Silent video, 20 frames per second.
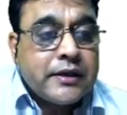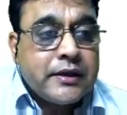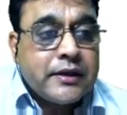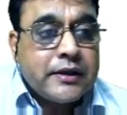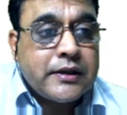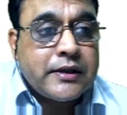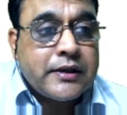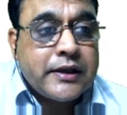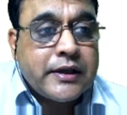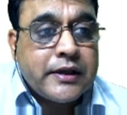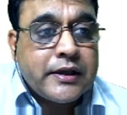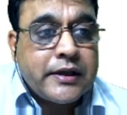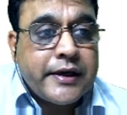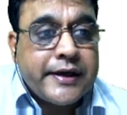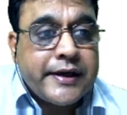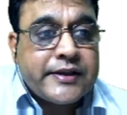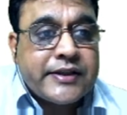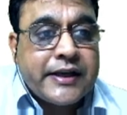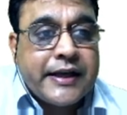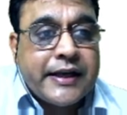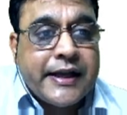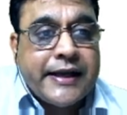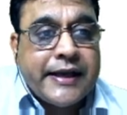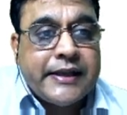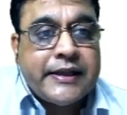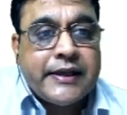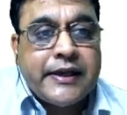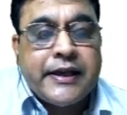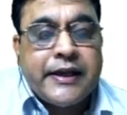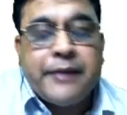its
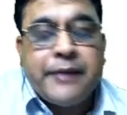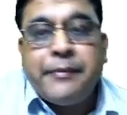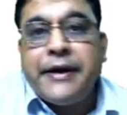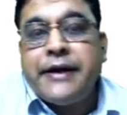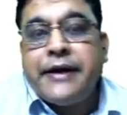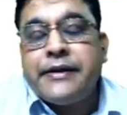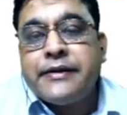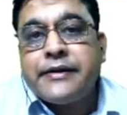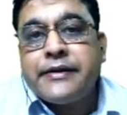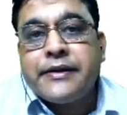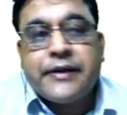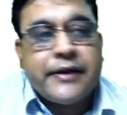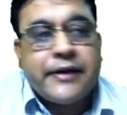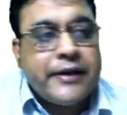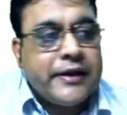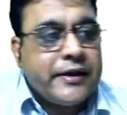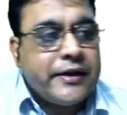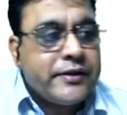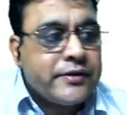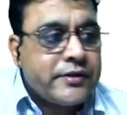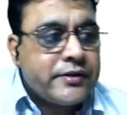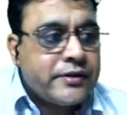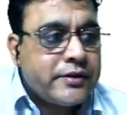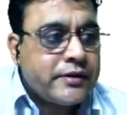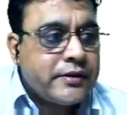length in meter is.